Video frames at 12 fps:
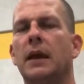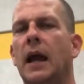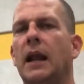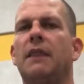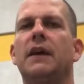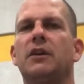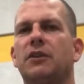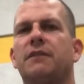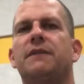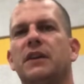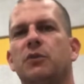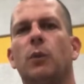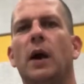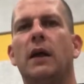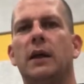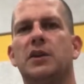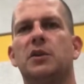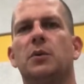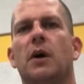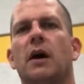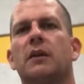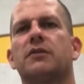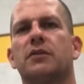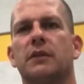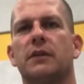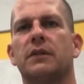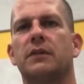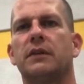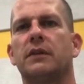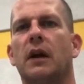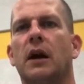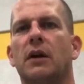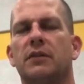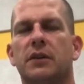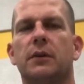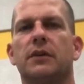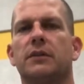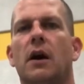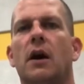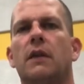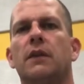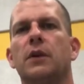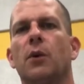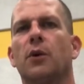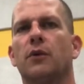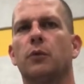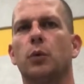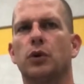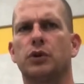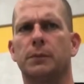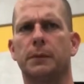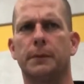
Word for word: and I think it just fits well into our service, our series on the order of worship.